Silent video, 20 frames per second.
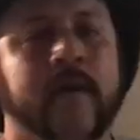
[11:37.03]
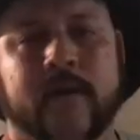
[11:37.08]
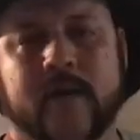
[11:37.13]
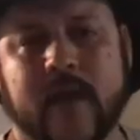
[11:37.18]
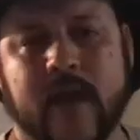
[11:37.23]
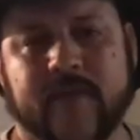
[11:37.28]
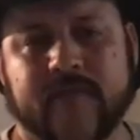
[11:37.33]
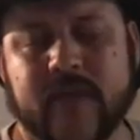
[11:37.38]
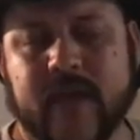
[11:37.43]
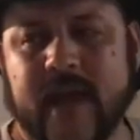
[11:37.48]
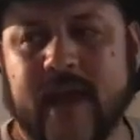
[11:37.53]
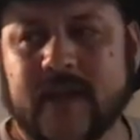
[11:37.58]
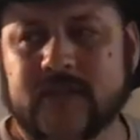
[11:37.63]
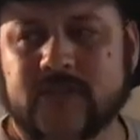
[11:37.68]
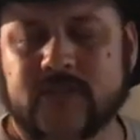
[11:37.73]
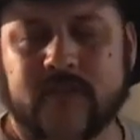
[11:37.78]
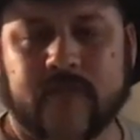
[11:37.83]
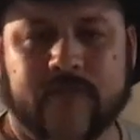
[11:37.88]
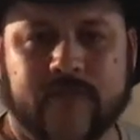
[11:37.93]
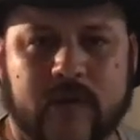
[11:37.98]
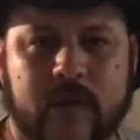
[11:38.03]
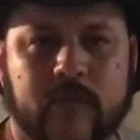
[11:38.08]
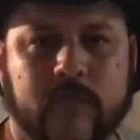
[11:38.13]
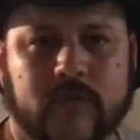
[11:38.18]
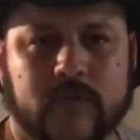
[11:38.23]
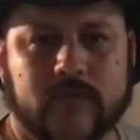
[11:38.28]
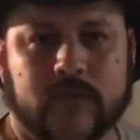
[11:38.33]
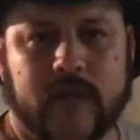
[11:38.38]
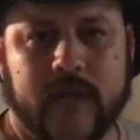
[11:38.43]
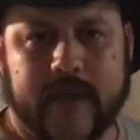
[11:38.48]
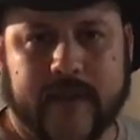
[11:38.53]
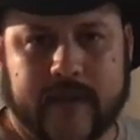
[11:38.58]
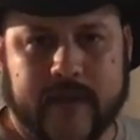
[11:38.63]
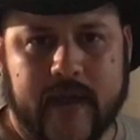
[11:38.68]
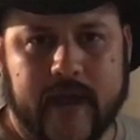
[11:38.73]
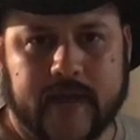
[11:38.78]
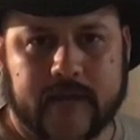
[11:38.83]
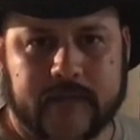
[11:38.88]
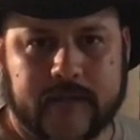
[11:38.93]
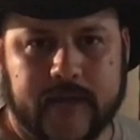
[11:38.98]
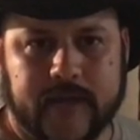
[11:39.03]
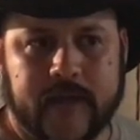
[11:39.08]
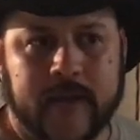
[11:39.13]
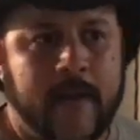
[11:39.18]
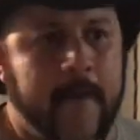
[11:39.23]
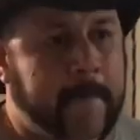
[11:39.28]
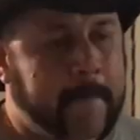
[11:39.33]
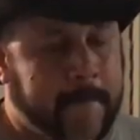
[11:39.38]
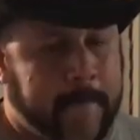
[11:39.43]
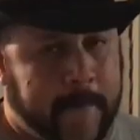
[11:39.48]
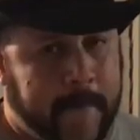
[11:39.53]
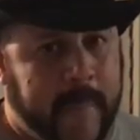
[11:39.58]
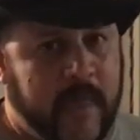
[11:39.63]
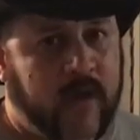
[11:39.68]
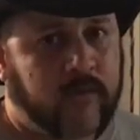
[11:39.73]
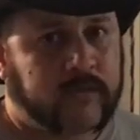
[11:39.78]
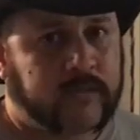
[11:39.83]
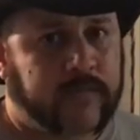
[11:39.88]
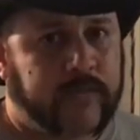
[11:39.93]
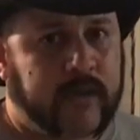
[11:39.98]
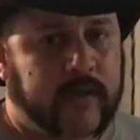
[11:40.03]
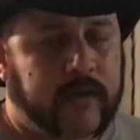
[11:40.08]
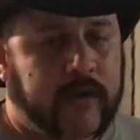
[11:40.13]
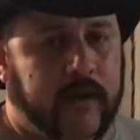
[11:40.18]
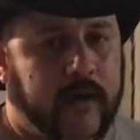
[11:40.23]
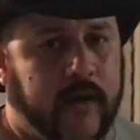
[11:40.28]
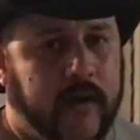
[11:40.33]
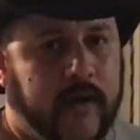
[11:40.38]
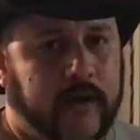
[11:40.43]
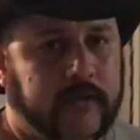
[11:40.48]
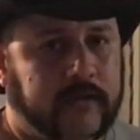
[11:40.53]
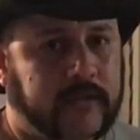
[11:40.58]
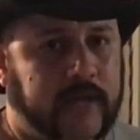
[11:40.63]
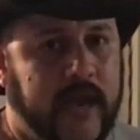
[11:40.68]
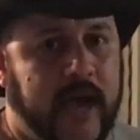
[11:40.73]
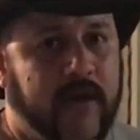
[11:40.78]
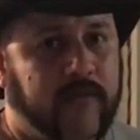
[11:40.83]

Now we had some fumbles like I did. That was because